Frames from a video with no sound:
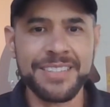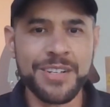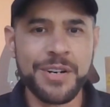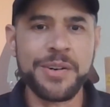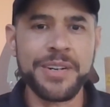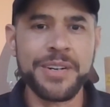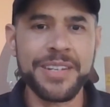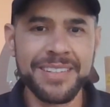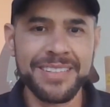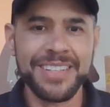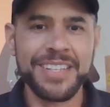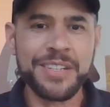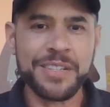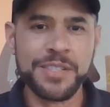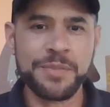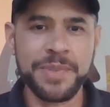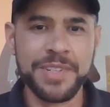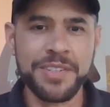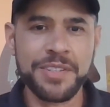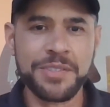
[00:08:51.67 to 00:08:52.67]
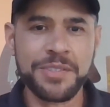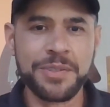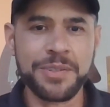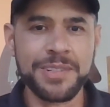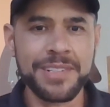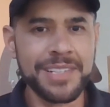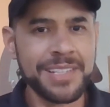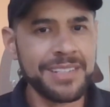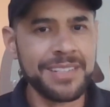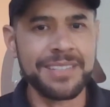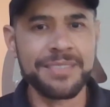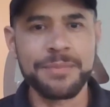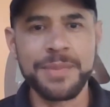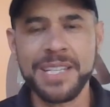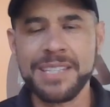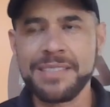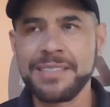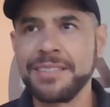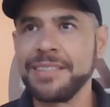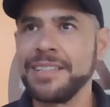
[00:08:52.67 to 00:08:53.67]
going, you know, spiritually and
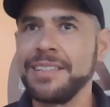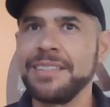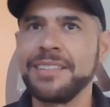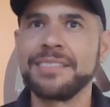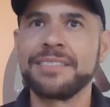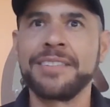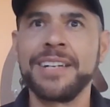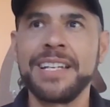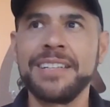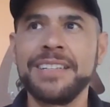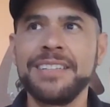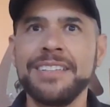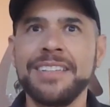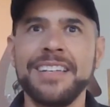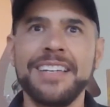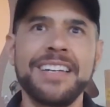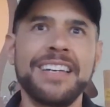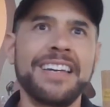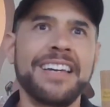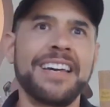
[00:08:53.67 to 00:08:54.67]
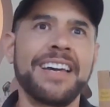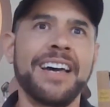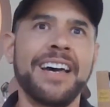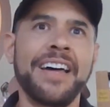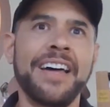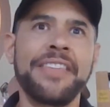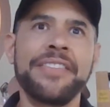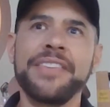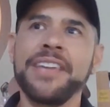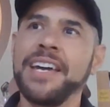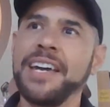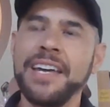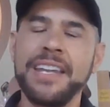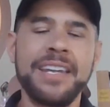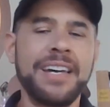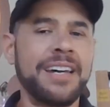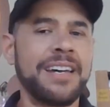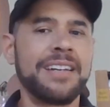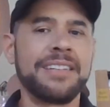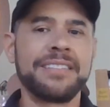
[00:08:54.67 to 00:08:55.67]
mentally ready. And then,
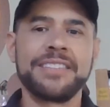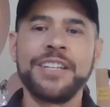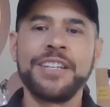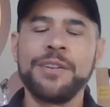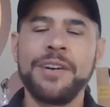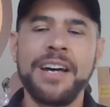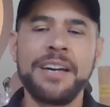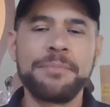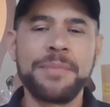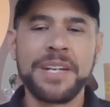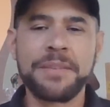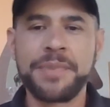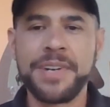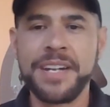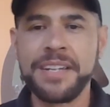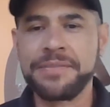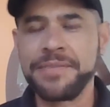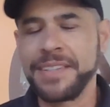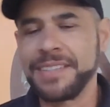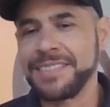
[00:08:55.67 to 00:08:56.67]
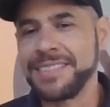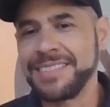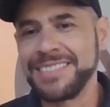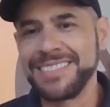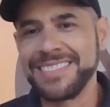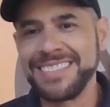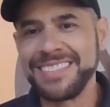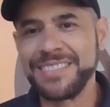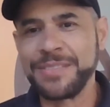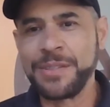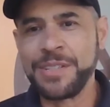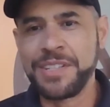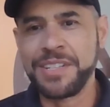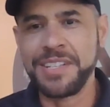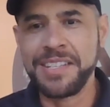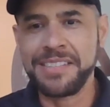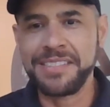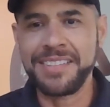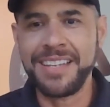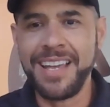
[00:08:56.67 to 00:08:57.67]
you know, I have my breakfast, which
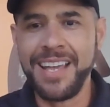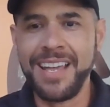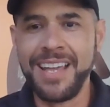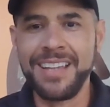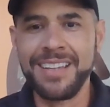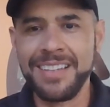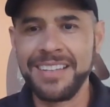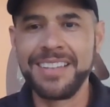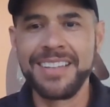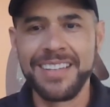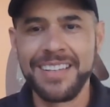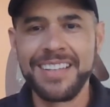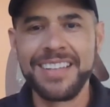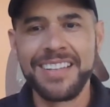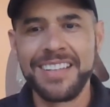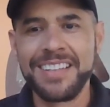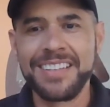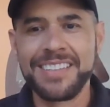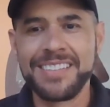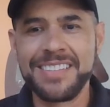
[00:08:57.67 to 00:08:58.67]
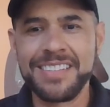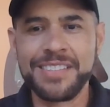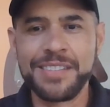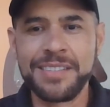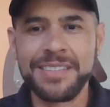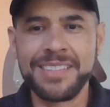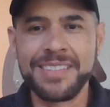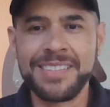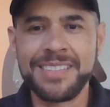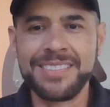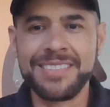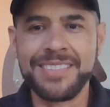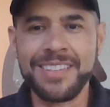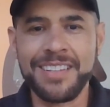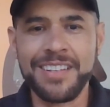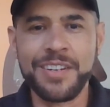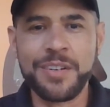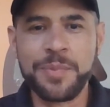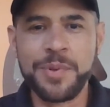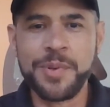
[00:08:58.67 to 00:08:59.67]
is it's a
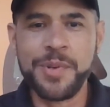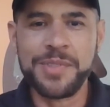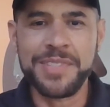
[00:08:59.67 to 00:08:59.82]
lot of protein.